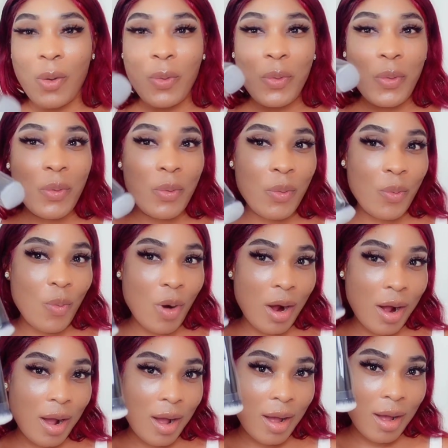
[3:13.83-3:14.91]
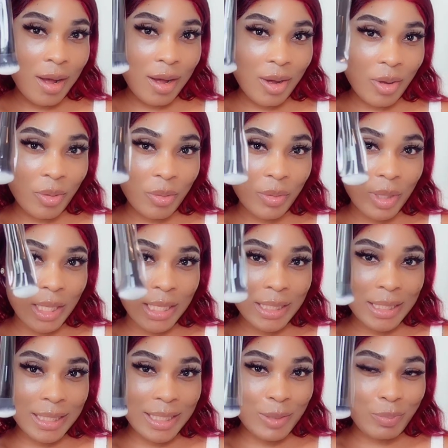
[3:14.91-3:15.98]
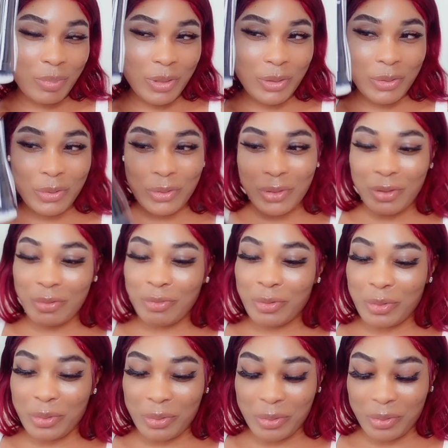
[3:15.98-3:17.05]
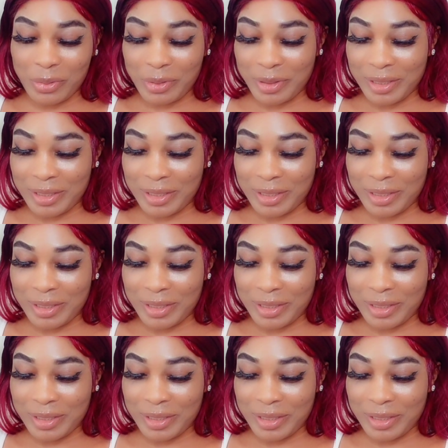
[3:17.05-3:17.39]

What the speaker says: Oh wow, this is beautiful.